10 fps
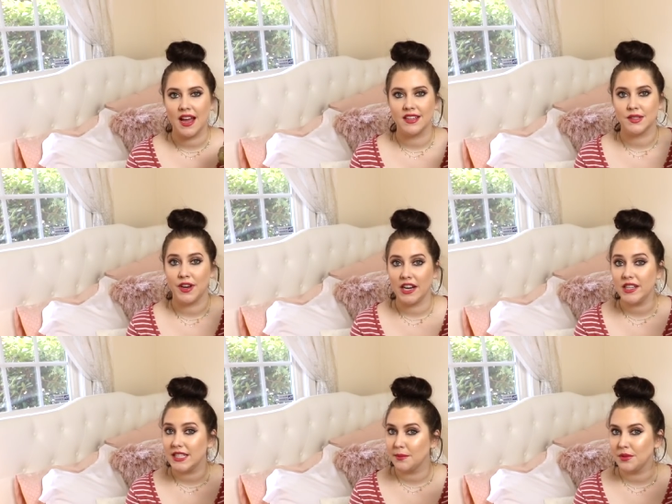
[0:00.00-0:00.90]
has very
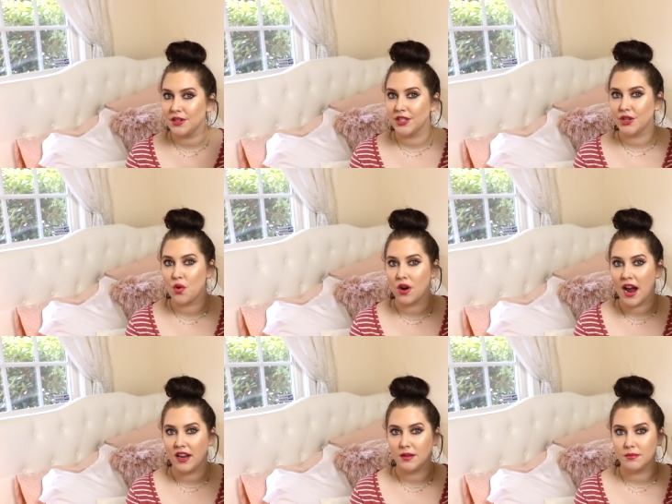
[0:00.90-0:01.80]
similar decor
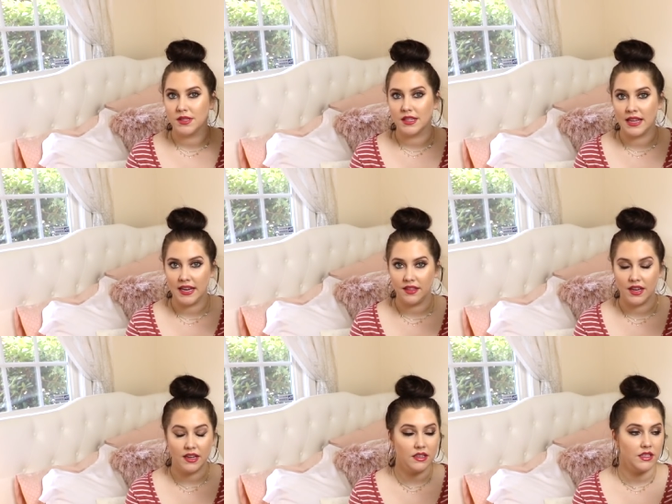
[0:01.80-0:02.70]
items like
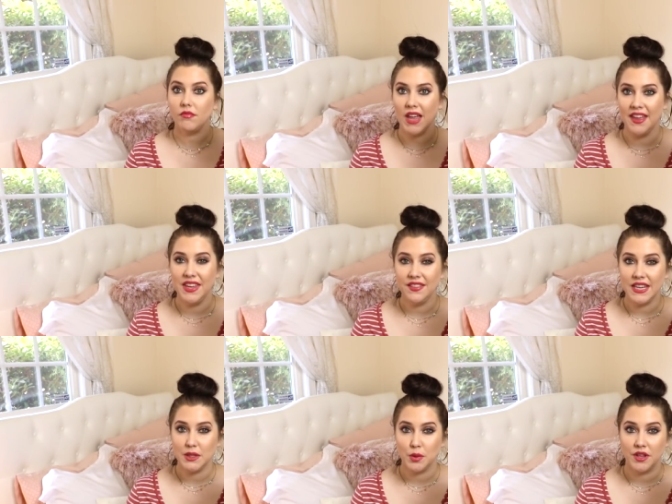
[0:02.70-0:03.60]
this. I think
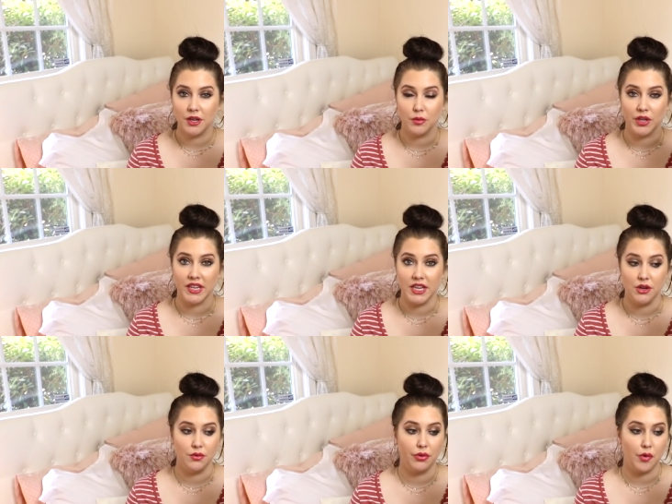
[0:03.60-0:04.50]
these would look really
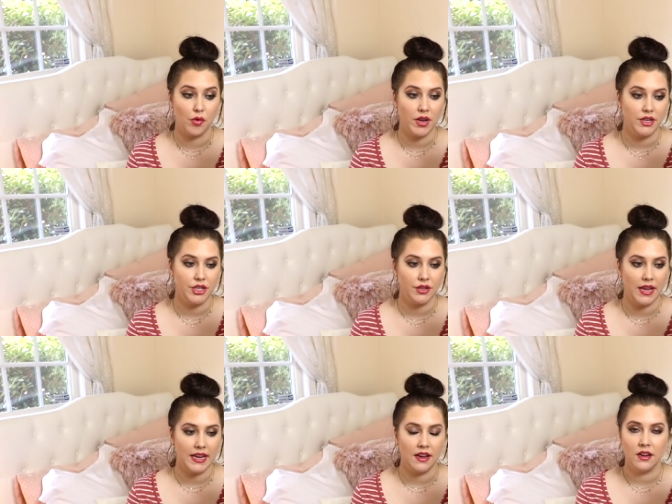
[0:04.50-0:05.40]
cute thrown into
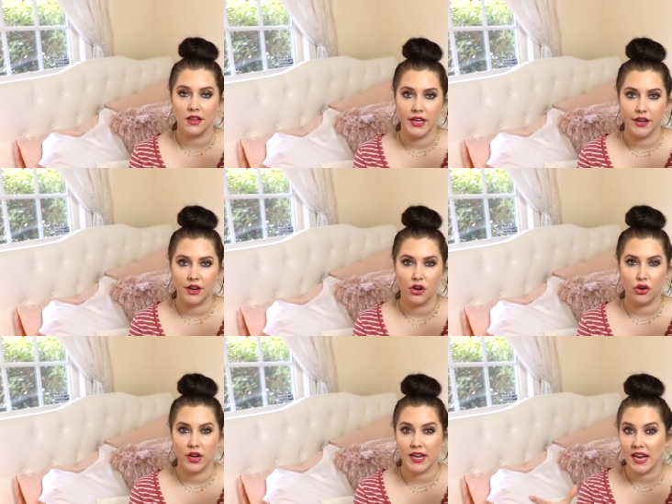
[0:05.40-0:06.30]
like a clear
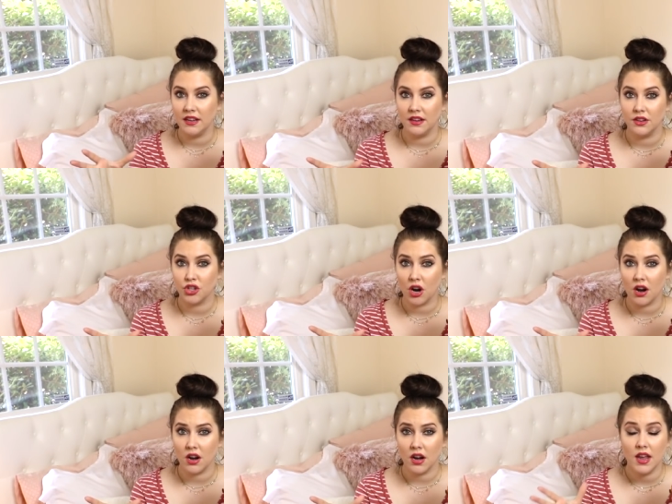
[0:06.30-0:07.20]
hurricane
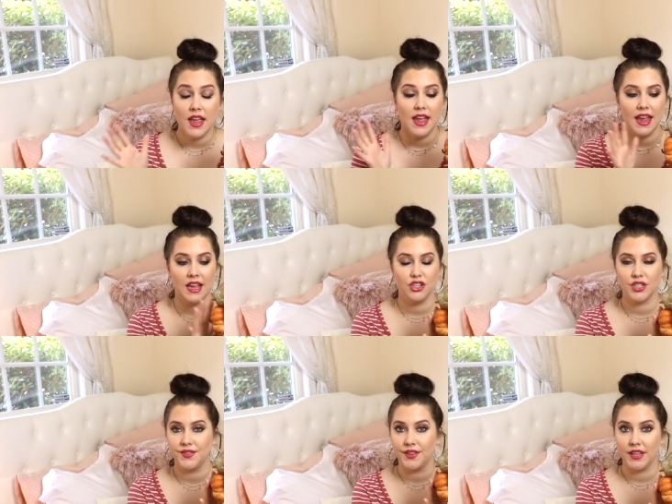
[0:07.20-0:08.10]
jar and
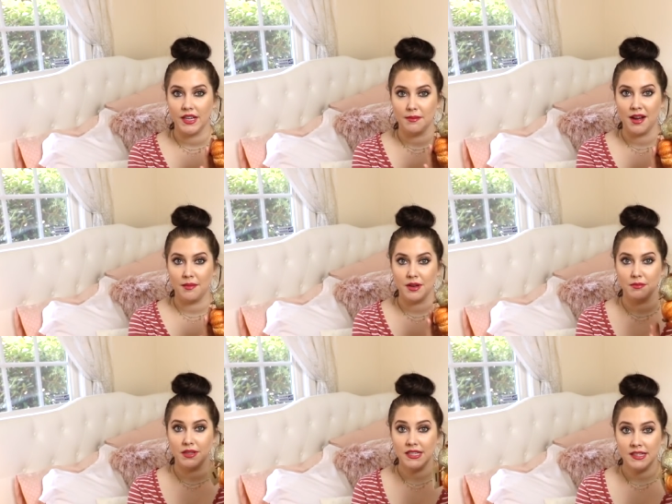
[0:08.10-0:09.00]
just filling them up
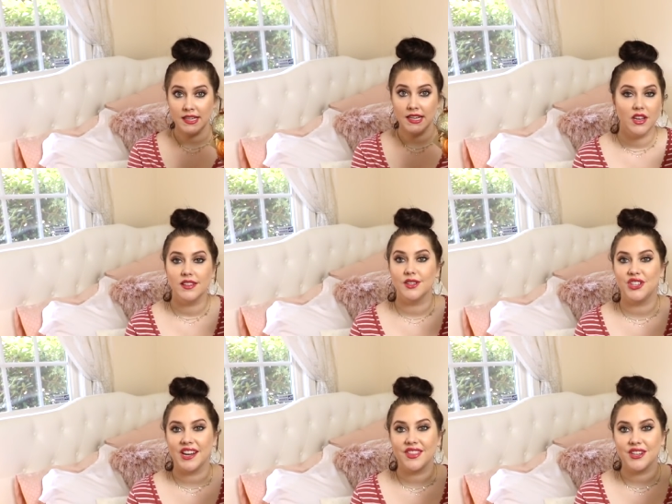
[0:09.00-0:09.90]
completely. So
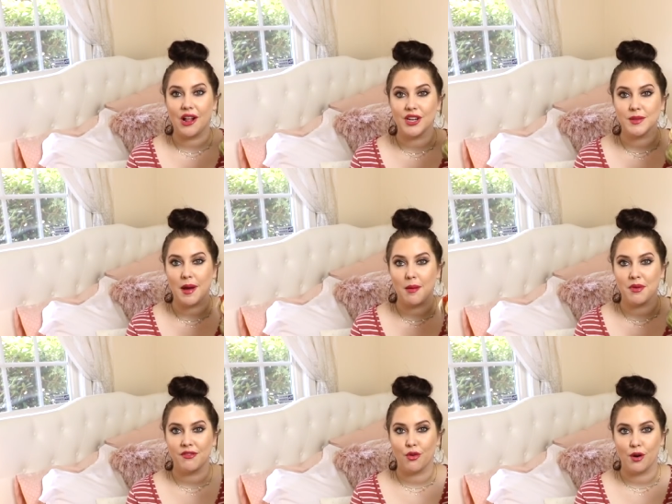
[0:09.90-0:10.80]
check the dollar spot
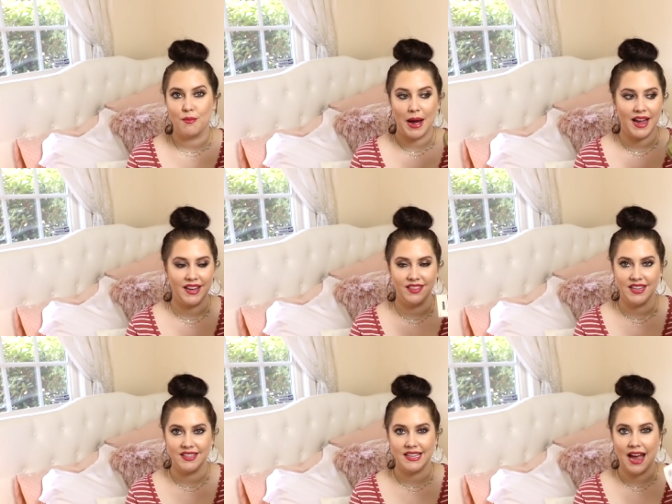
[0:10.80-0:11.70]
before buying
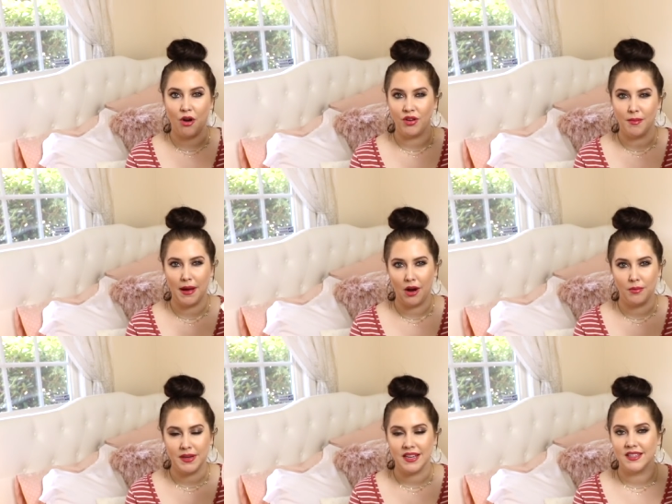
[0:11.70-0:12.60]
these out and
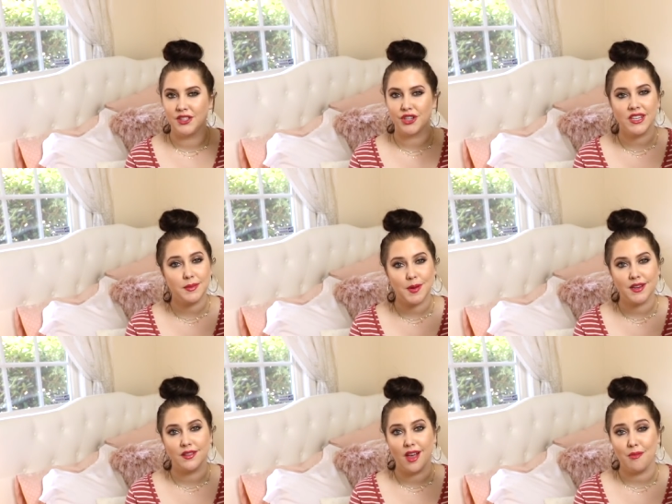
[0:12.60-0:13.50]
about because you're going to
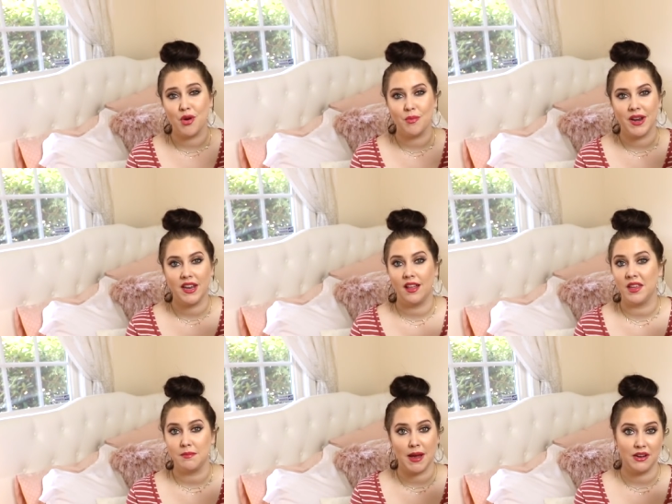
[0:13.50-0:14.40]
spend a lot more money at
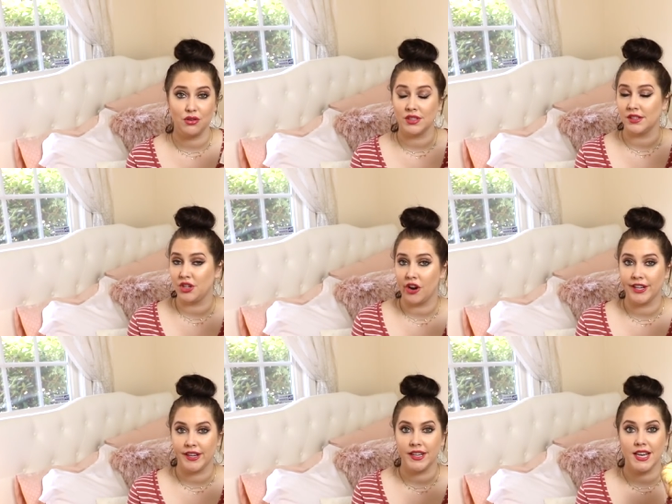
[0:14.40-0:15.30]
like Michael's on
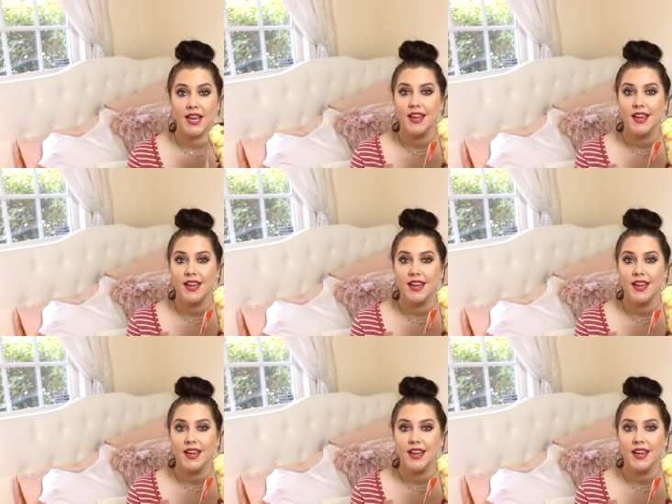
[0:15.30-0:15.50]
Target